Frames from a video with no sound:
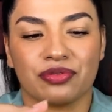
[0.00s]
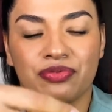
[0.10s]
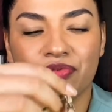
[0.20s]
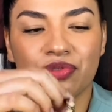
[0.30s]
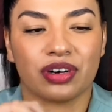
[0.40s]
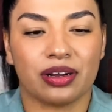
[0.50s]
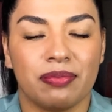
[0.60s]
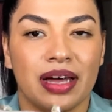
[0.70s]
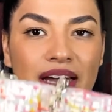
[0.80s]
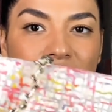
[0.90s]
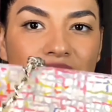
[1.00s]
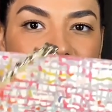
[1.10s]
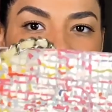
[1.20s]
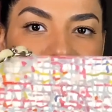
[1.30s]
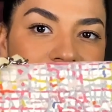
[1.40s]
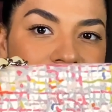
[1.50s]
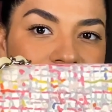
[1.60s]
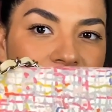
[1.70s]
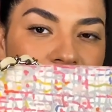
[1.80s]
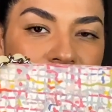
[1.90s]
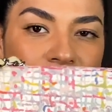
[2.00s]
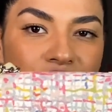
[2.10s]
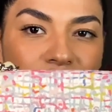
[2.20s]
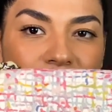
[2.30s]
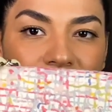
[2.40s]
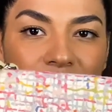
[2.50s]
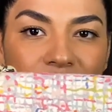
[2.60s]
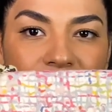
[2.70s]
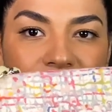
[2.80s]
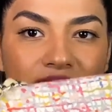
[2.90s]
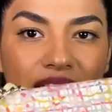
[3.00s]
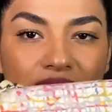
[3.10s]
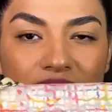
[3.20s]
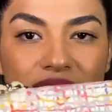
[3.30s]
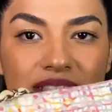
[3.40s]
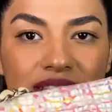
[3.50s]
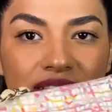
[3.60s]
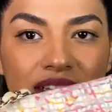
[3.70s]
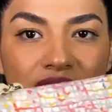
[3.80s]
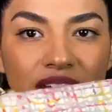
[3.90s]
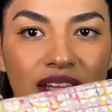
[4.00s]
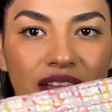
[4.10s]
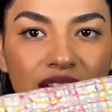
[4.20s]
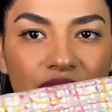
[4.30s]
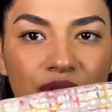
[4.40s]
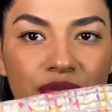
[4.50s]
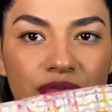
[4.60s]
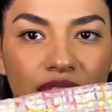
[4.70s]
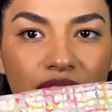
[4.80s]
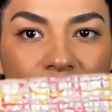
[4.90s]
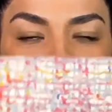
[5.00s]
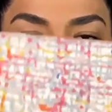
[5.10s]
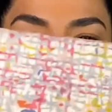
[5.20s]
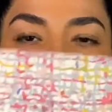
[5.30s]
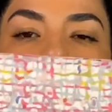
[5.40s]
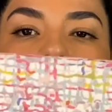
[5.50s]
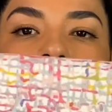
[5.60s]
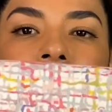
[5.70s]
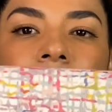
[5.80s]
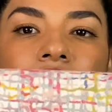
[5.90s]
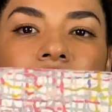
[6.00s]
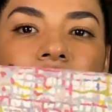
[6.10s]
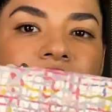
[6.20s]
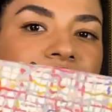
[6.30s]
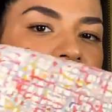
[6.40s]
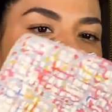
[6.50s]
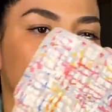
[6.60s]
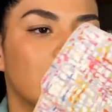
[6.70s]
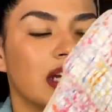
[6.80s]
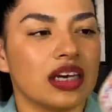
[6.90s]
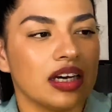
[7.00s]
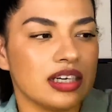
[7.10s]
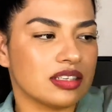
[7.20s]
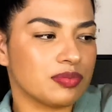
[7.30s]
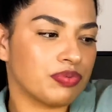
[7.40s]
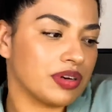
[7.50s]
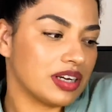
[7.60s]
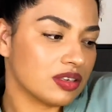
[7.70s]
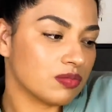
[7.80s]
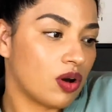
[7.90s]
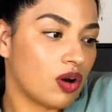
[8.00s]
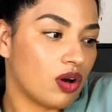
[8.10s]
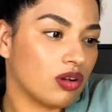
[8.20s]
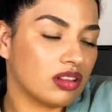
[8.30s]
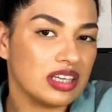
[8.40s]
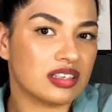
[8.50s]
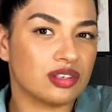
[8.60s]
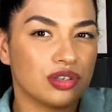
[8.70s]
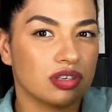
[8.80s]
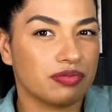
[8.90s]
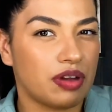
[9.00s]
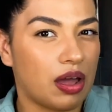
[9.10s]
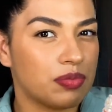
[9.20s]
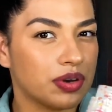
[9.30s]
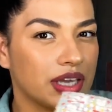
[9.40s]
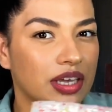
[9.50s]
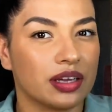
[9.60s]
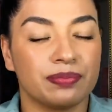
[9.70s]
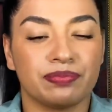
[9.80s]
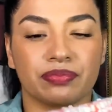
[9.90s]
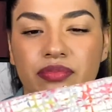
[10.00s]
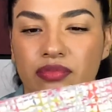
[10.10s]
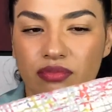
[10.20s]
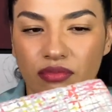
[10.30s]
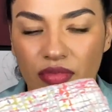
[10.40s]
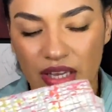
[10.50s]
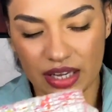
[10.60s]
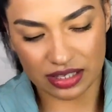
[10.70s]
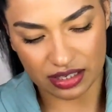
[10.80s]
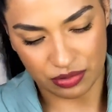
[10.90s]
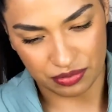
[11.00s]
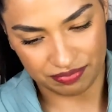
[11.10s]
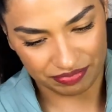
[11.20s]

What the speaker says: for a bag like this, because okay, it's a nice little thing, but it's pretty small, it's just fabric, it's a